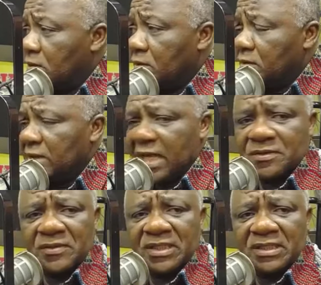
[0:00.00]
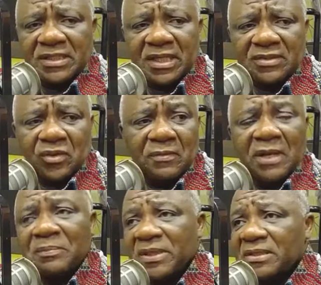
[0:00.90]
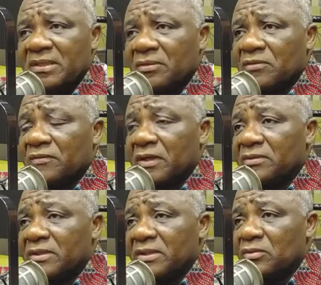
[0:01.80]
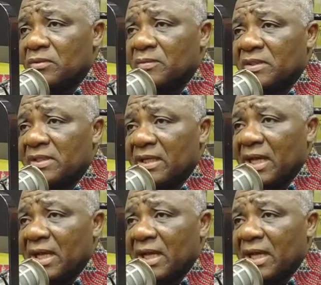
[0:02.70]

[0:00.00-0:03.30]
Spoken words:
oh last week in ya so man panyin e kufu ado jetu mo se